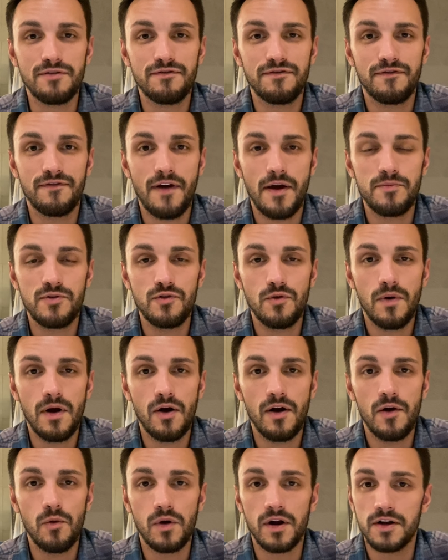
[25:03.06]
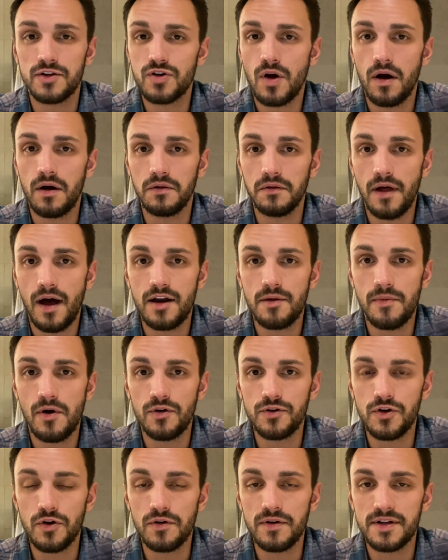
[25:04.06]
February. We're going to talk a lot
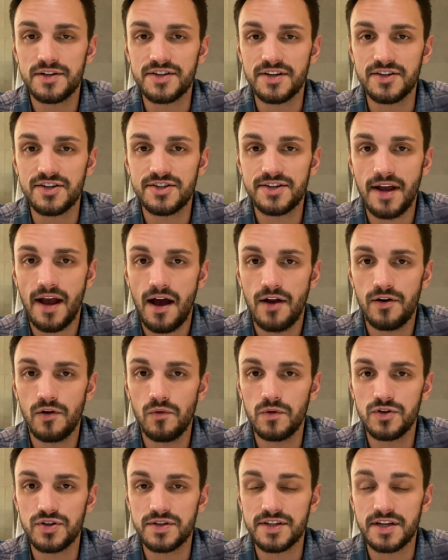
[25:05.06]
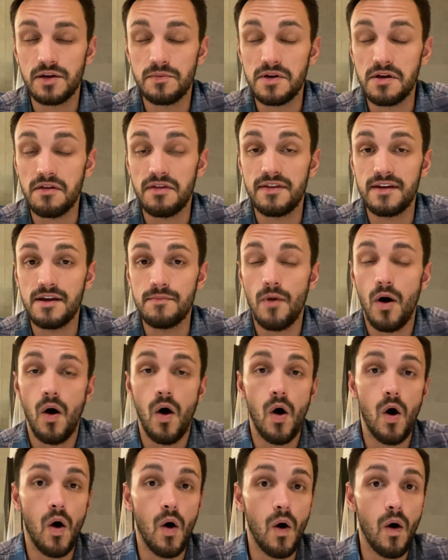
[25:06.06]
about Uranus and Saturn, which is going to be a theme
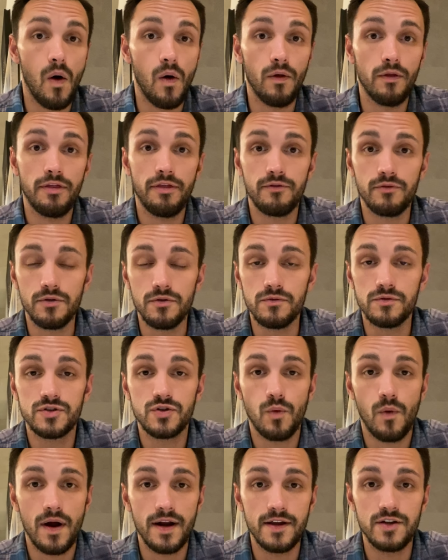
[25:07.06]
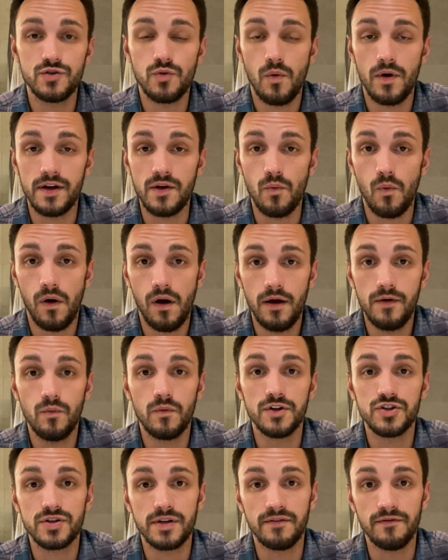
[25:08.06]
all through 2021,
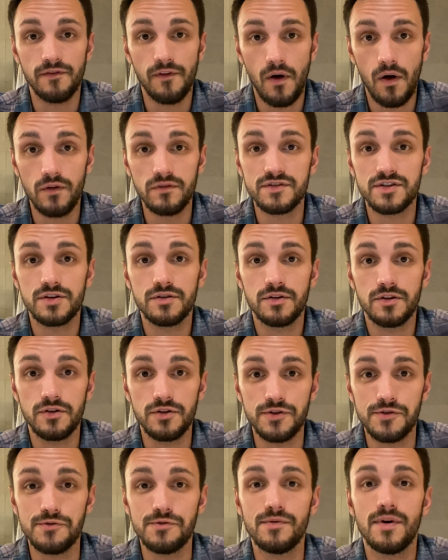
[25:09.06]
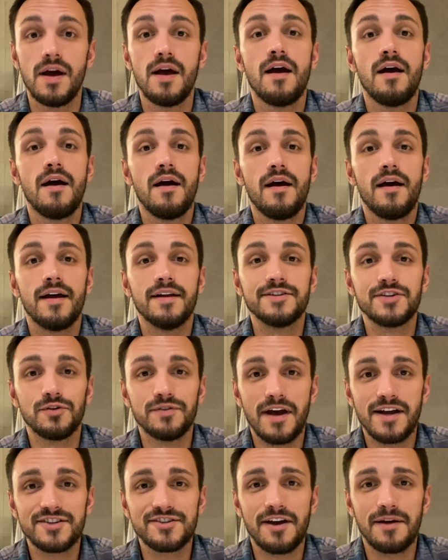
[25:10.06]
which involves you. Until
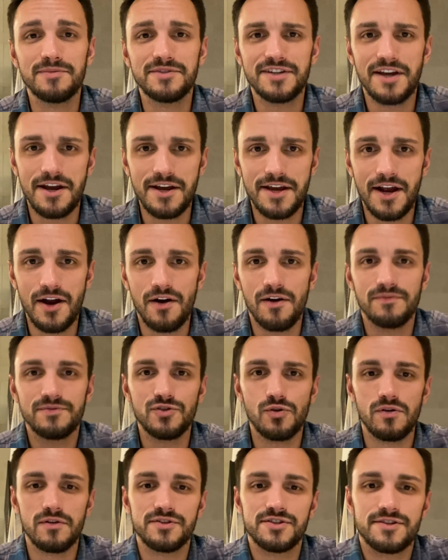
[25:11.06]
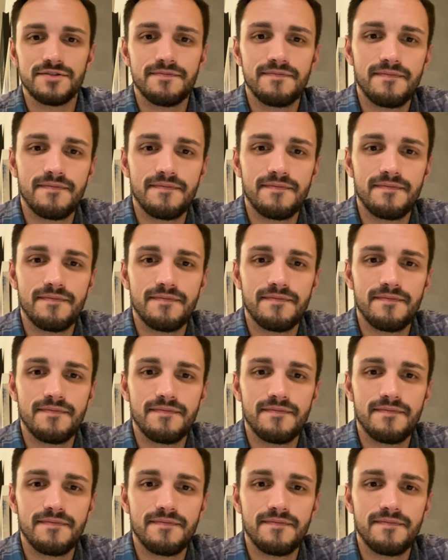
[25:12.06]
next time, take care, Taurus.